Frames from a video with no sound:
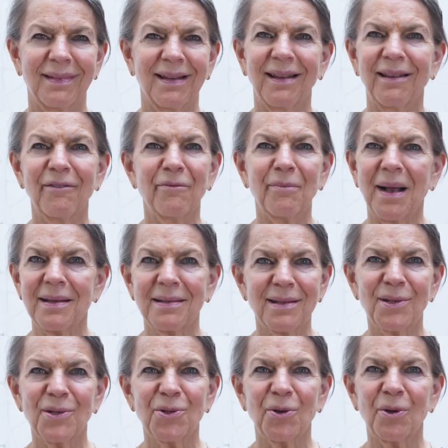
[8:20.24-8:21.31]
give my
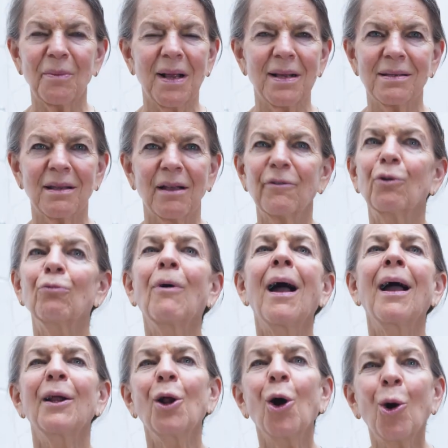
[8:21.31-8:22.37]
sister and myself a
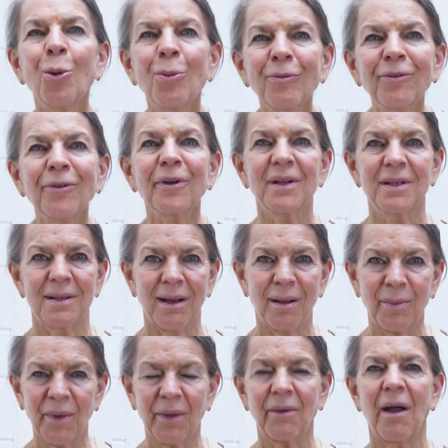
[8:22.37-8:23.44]
ride home, for
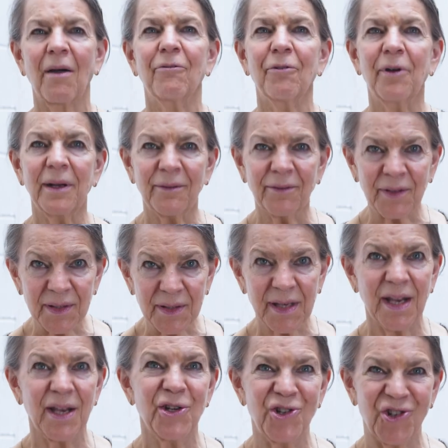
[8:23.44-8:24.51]
example, afraid of
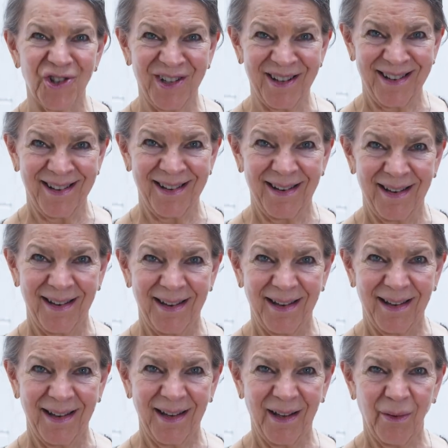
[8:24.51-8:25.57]
contagion.
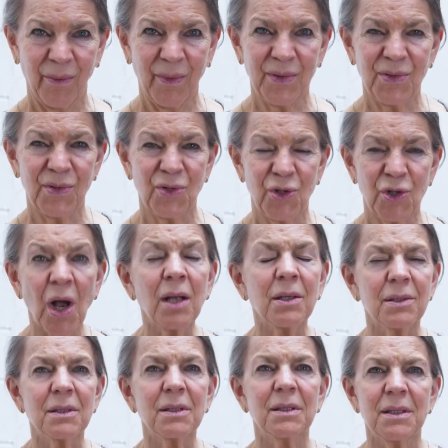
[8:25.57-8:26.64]
It was
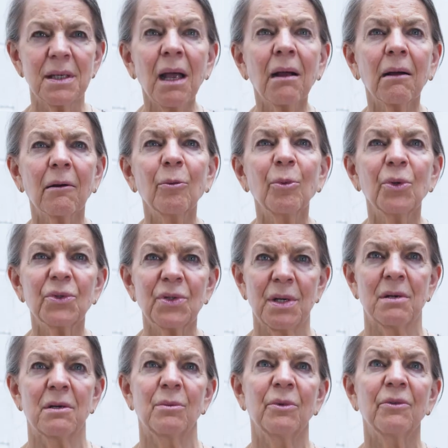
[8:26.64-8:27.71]
just a terrible,
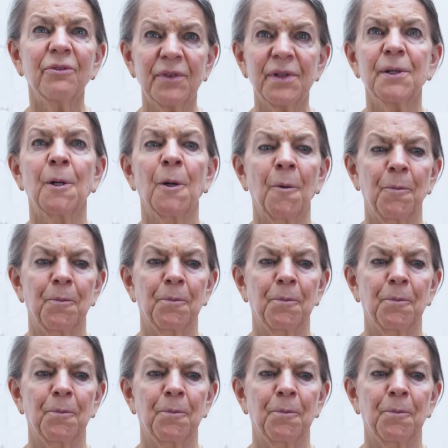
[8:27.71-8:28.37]
terrible fear.